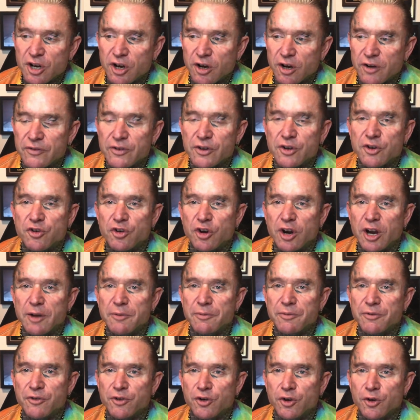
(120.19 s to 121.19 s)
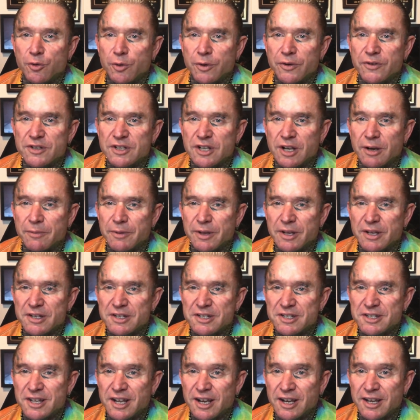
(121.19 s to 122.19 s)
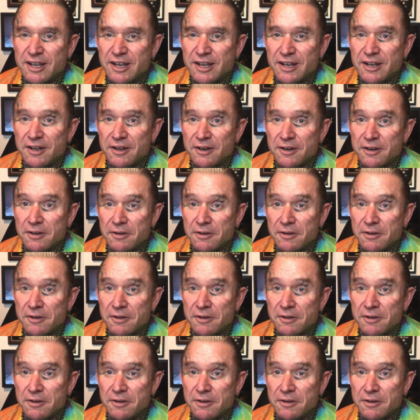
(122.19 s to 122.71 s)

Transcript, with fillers: of a grapefruit with something stuck in it